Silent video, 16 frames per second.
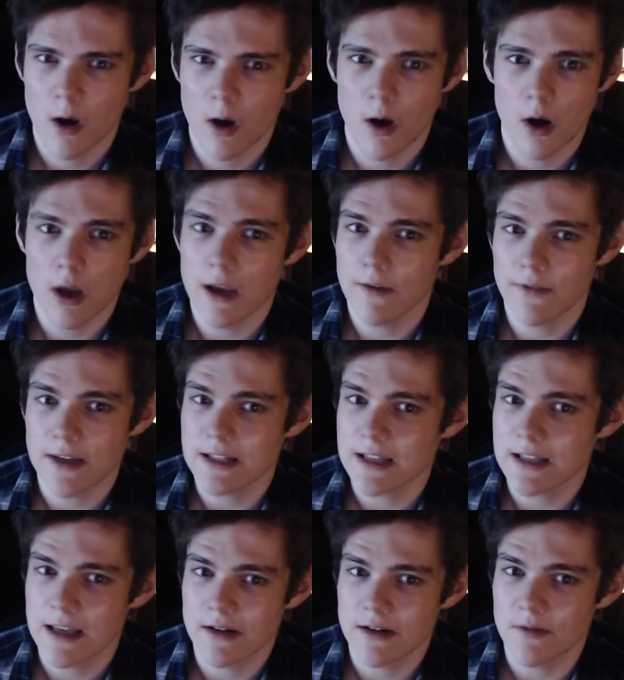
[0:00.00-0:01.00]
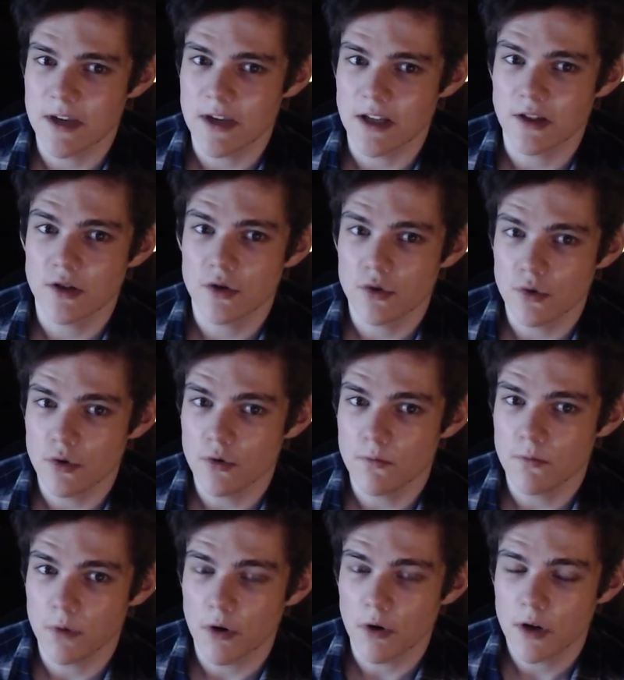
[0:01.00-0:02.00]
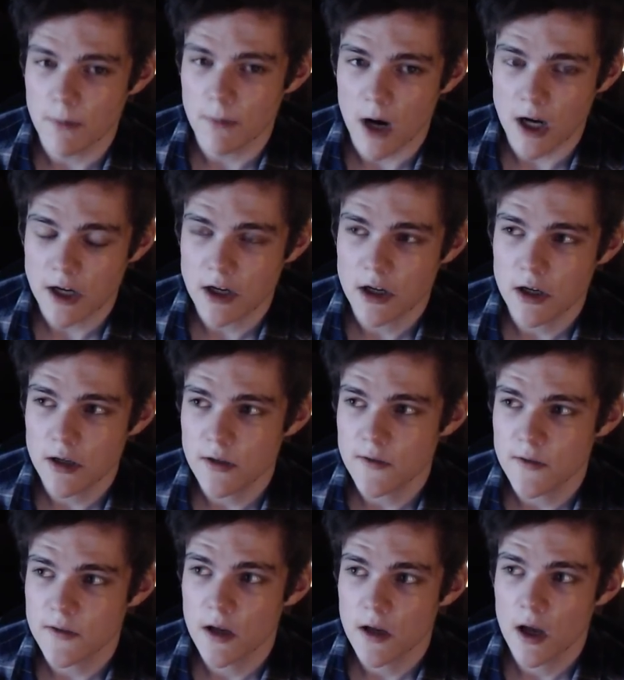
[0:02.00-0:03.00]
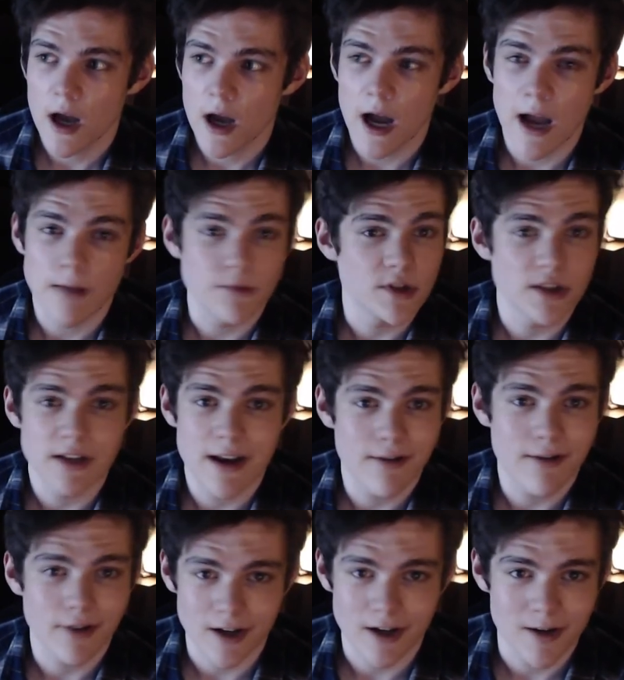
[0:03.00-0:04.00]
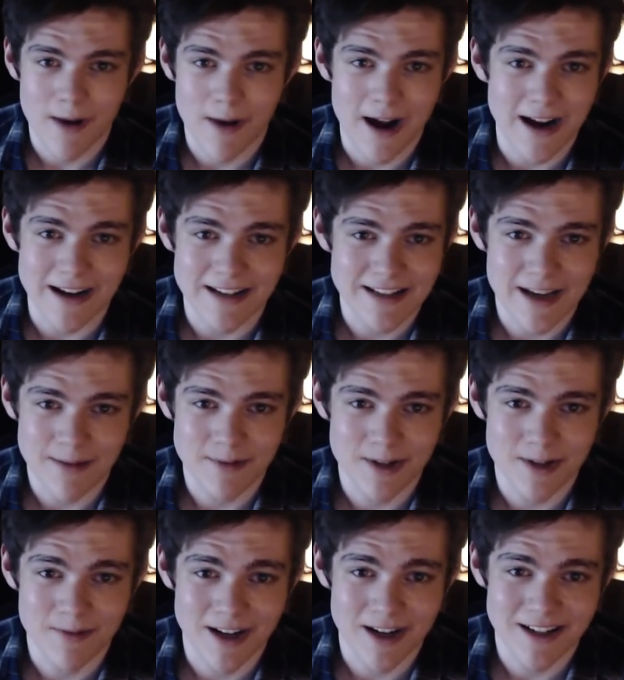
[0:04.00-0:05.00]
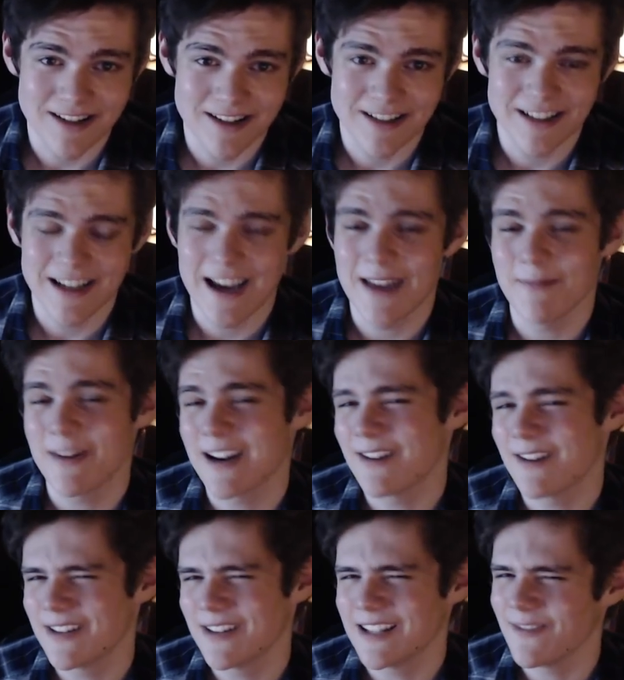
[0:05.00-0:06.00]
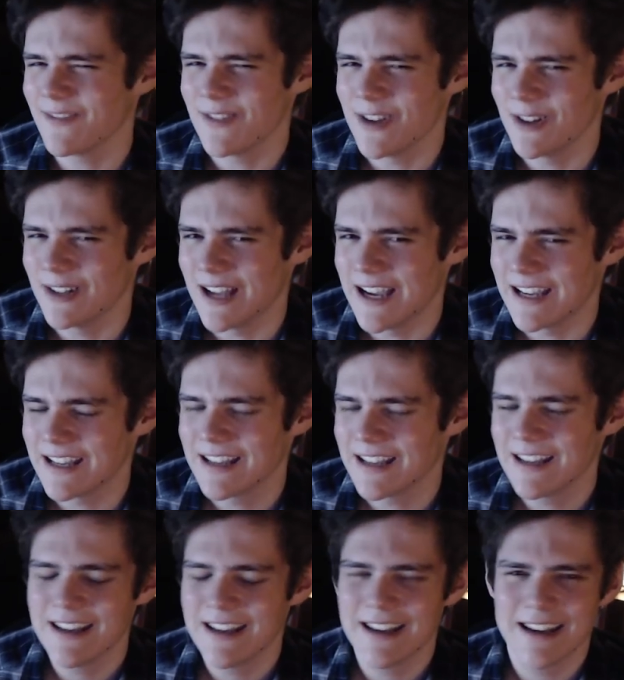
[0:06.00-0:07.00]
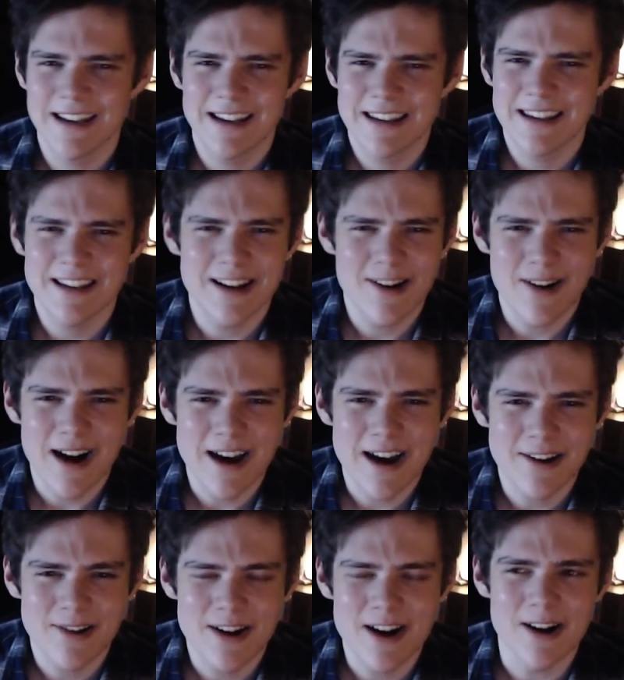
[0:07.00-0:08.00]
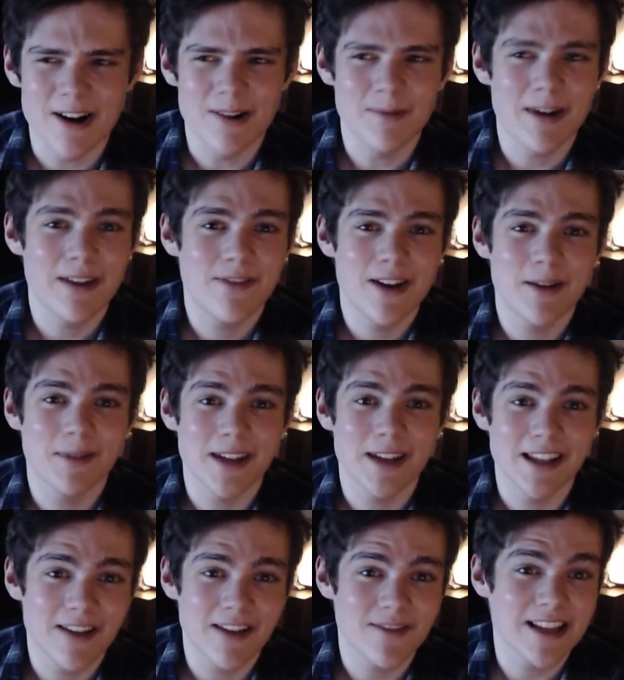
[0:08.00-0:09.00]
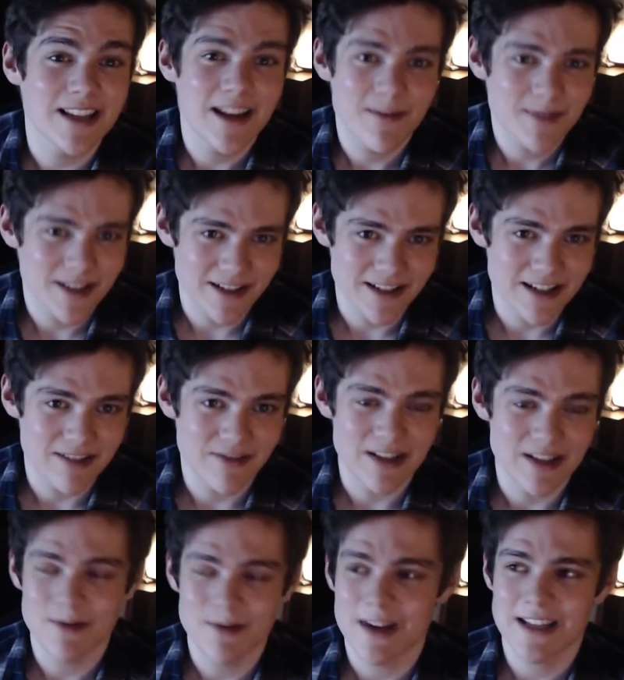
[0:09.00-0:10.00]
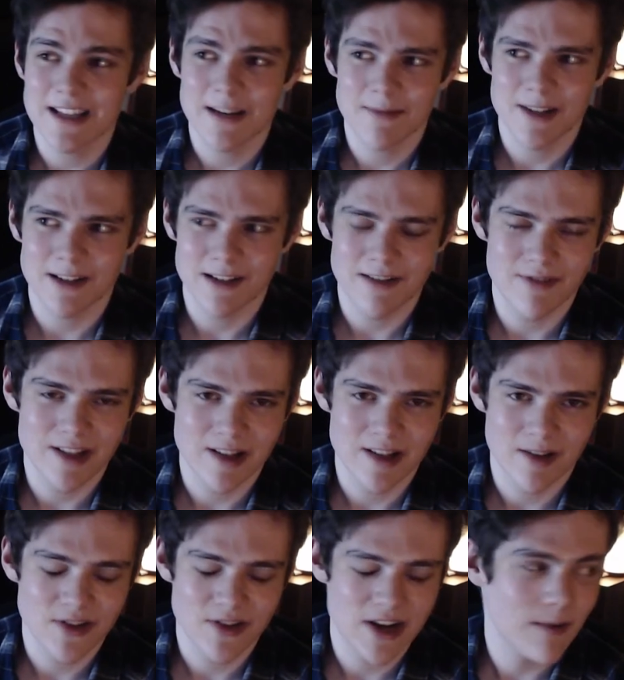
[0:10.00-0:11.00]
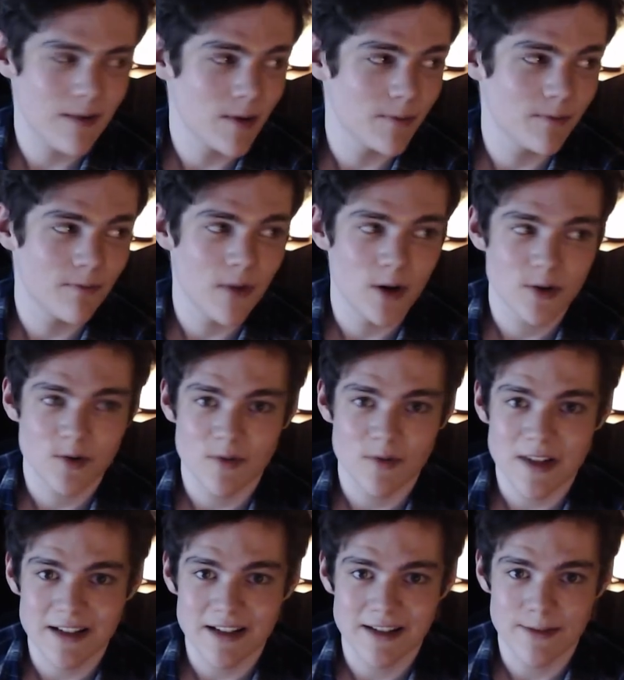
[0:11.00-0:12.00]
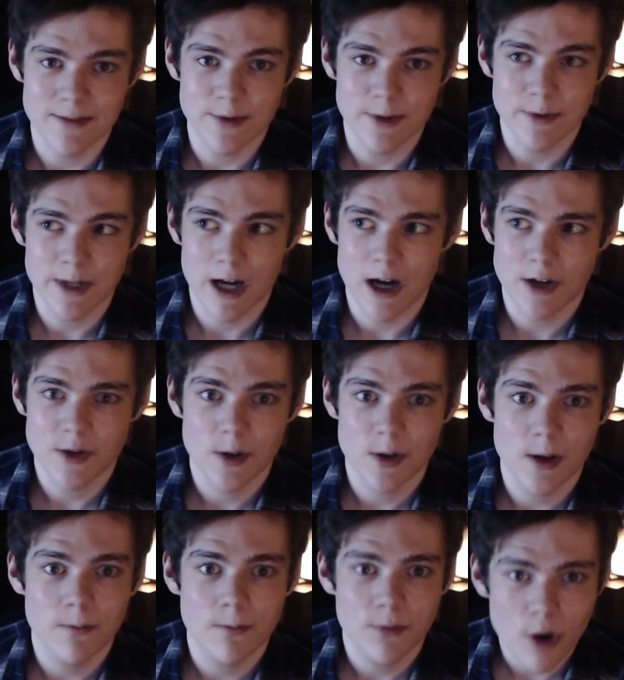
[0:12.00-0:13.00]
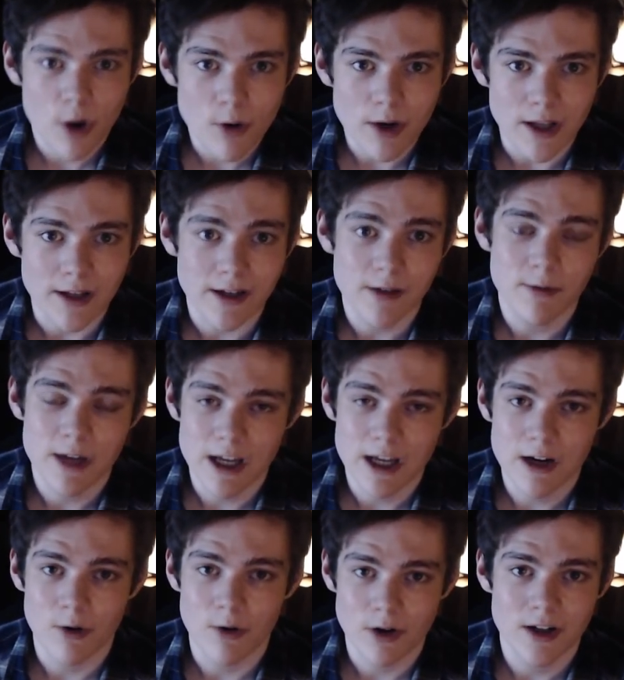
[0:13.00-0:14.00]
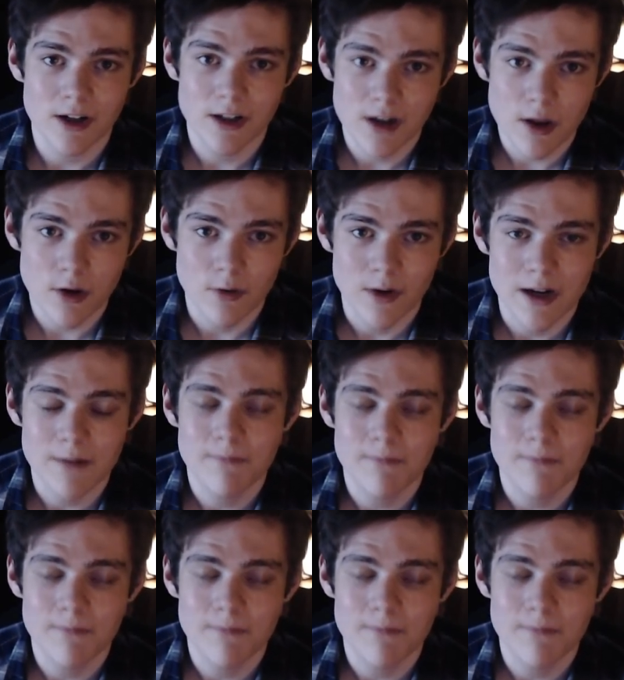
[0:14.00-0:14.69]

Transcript: If they send me two broken monitors, I'm just never gonna buy a Scepter monitor again. But I really feel like, you know, I don't know, my family loves Samsung TVs. We get Samsung TVs all the time. The most recent TV we got showed up broken, and we had to order another one.